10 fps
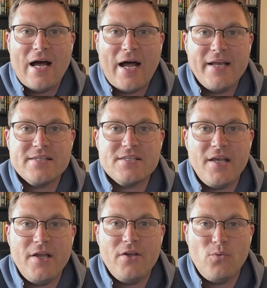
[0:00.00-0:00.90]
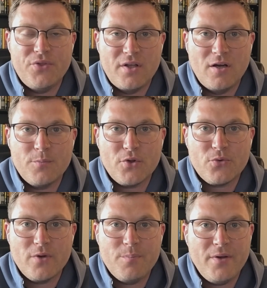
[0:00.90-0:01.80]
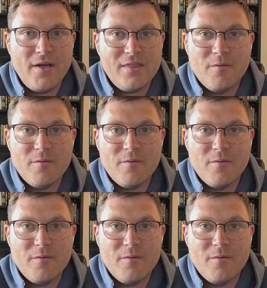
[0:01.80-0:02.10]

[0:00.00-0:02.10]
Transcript: I say with the number 3 pick,